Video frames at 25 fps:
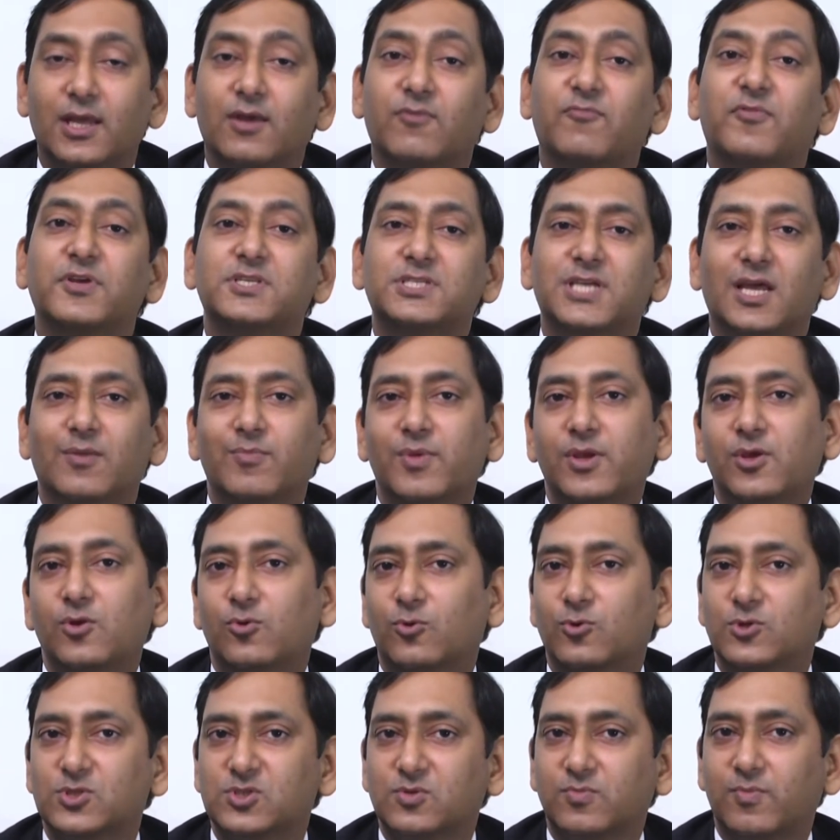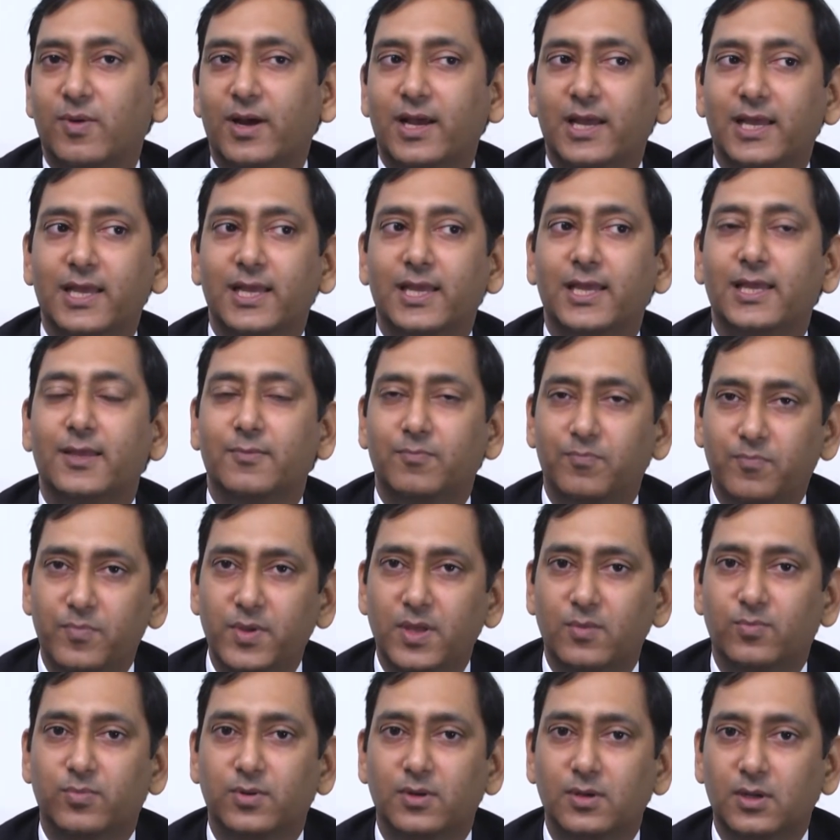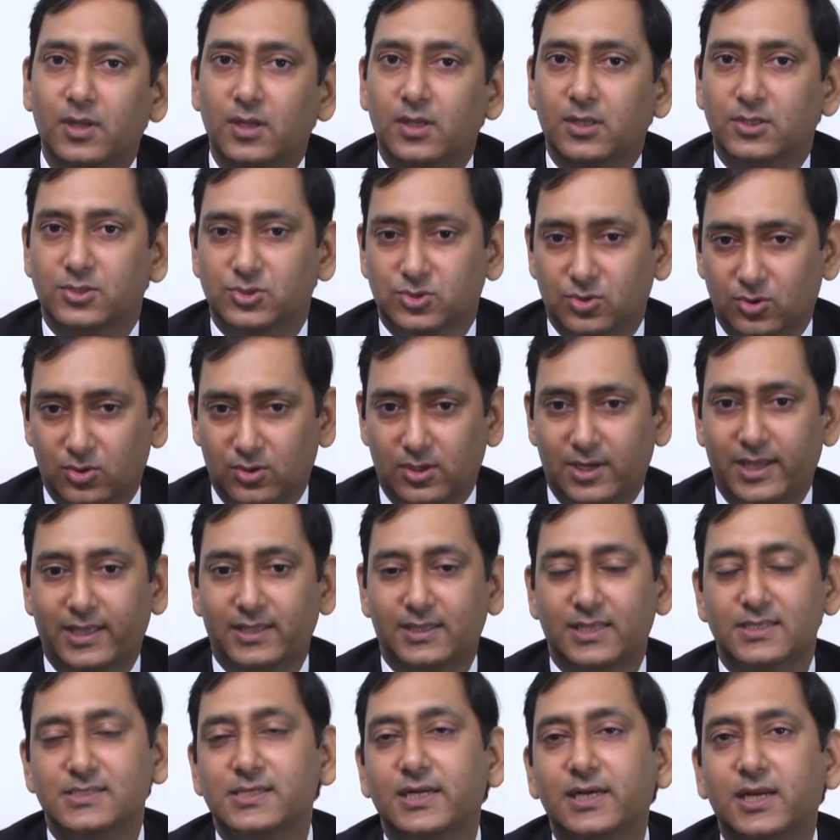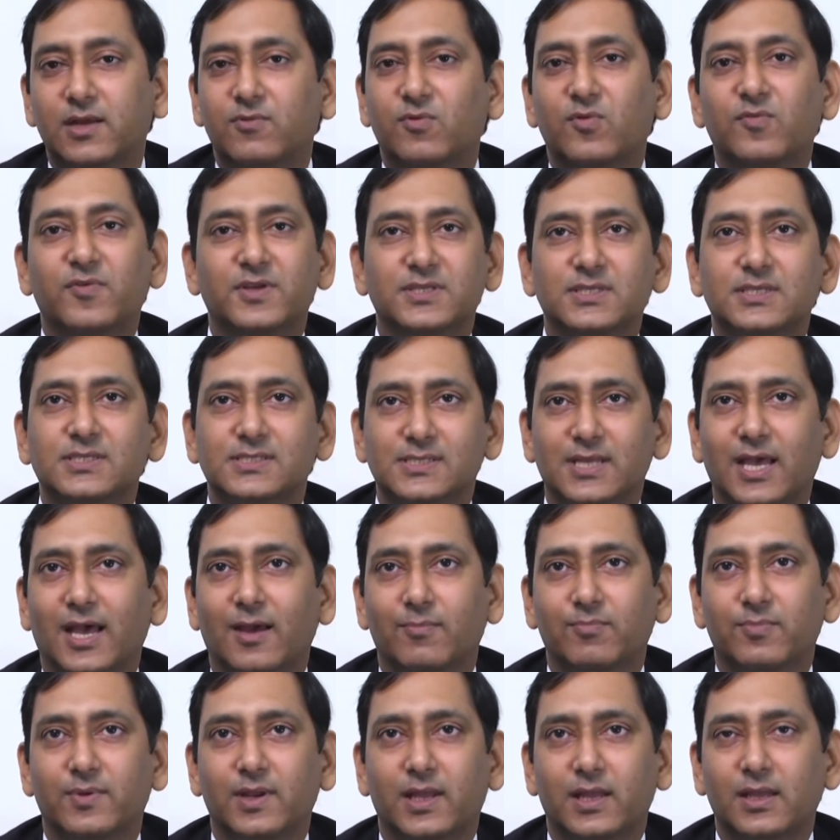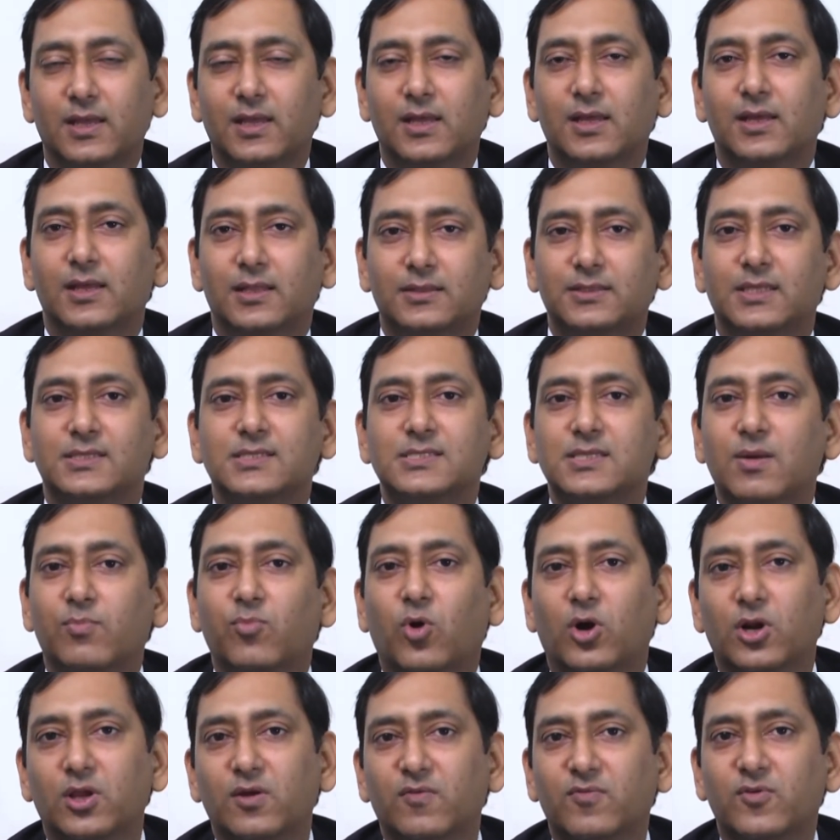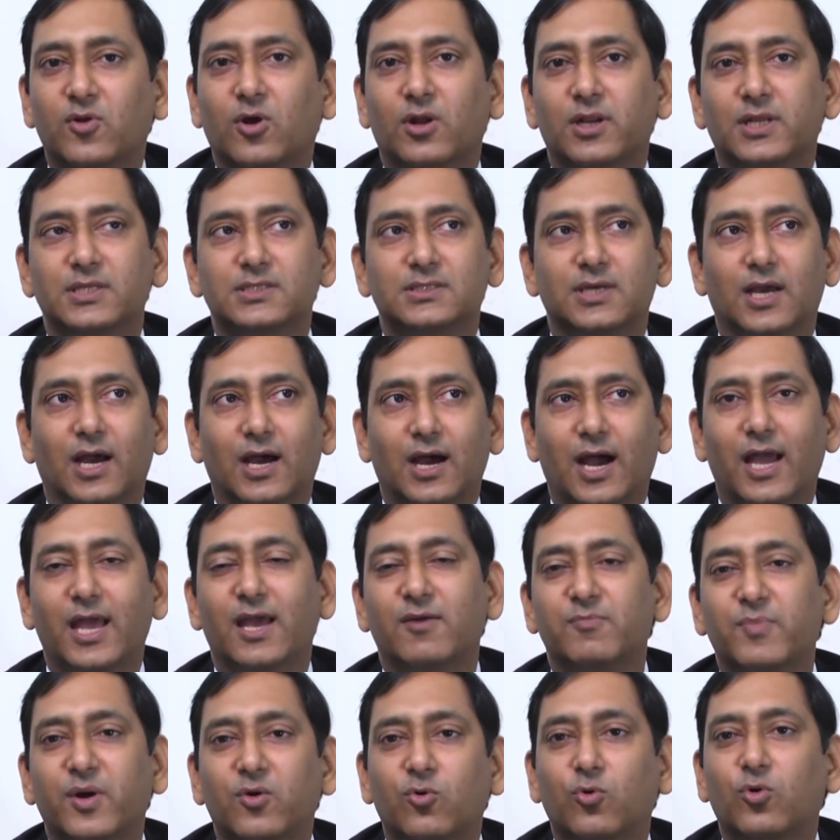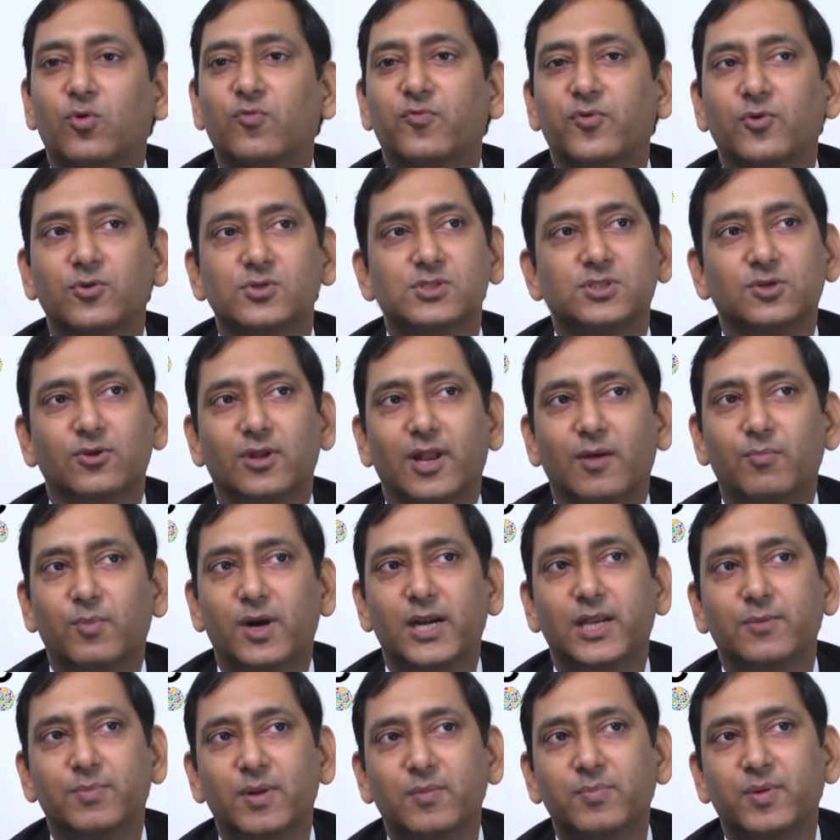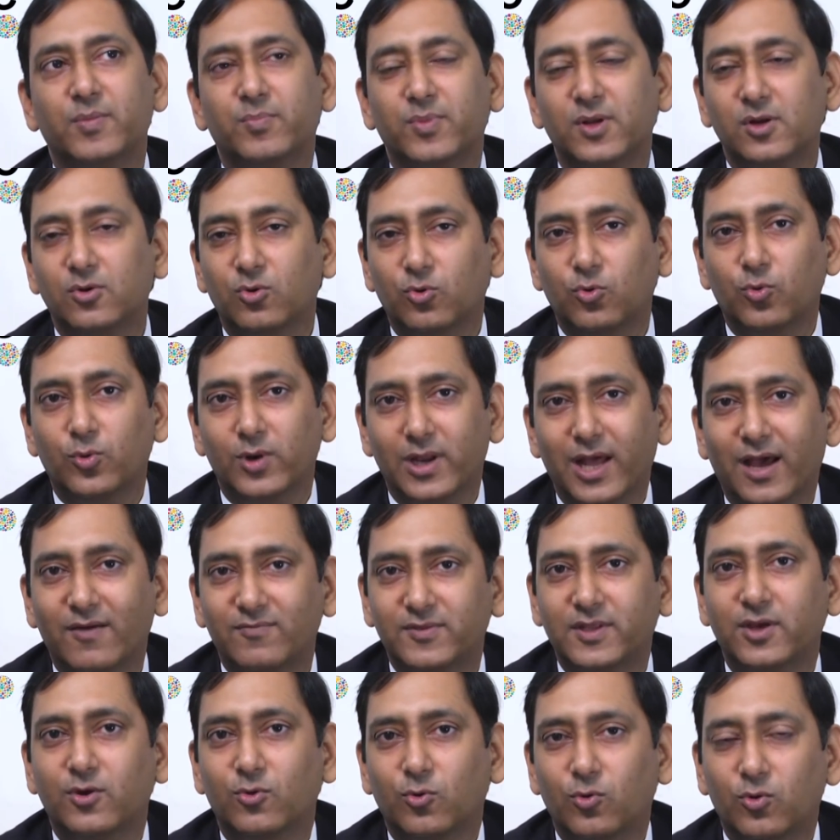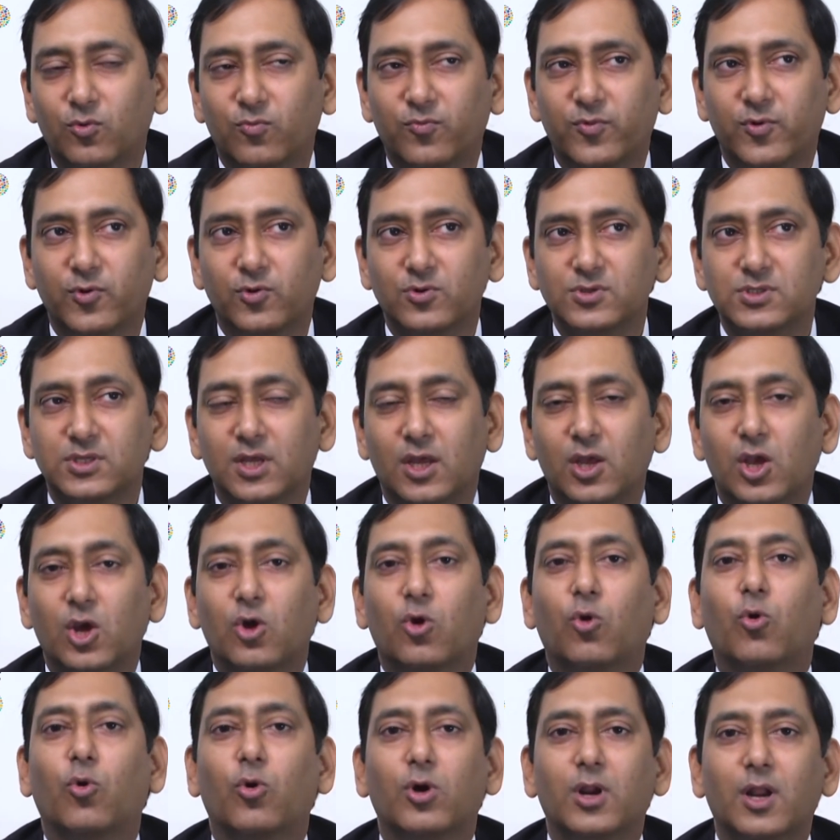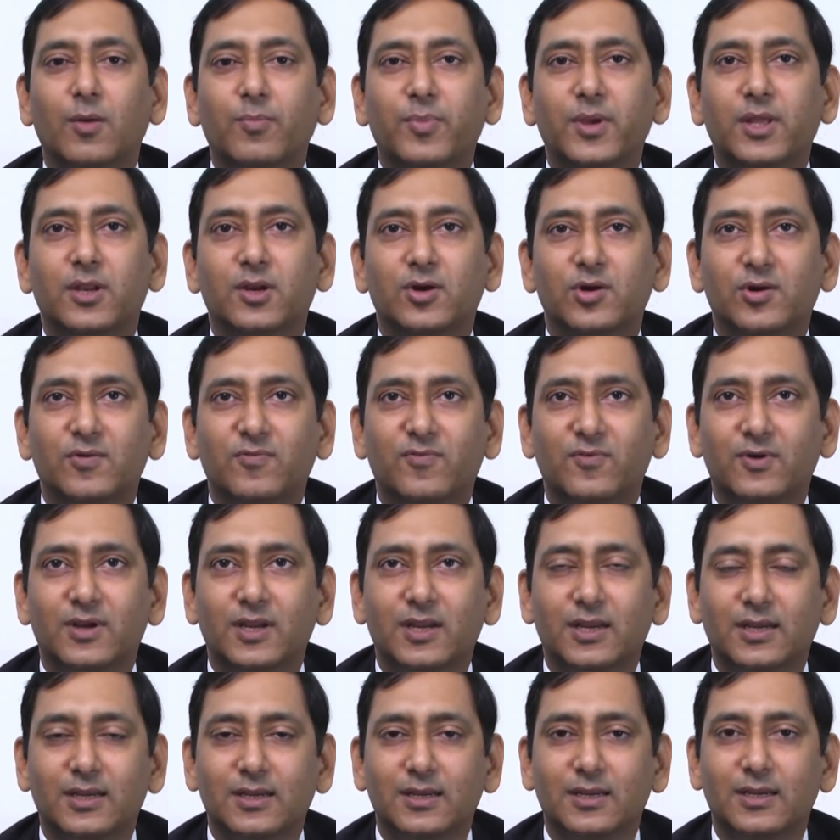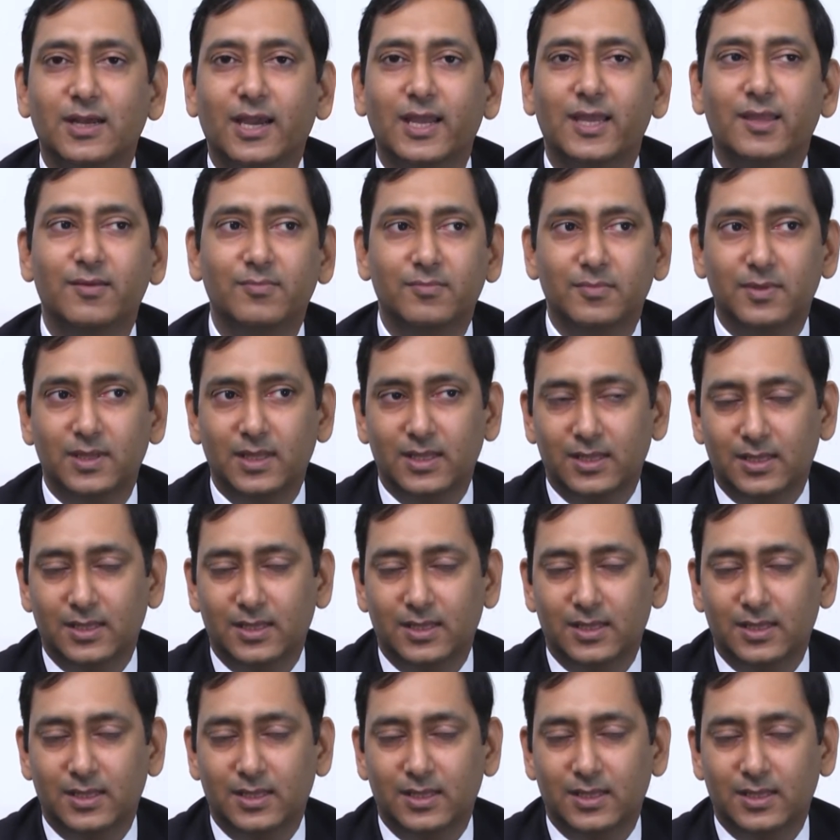which can be used by people. So like this interview which is happening, this is a body of knowledge. I have my own views. You'll have multiple people who will have their own views. Over a period of time,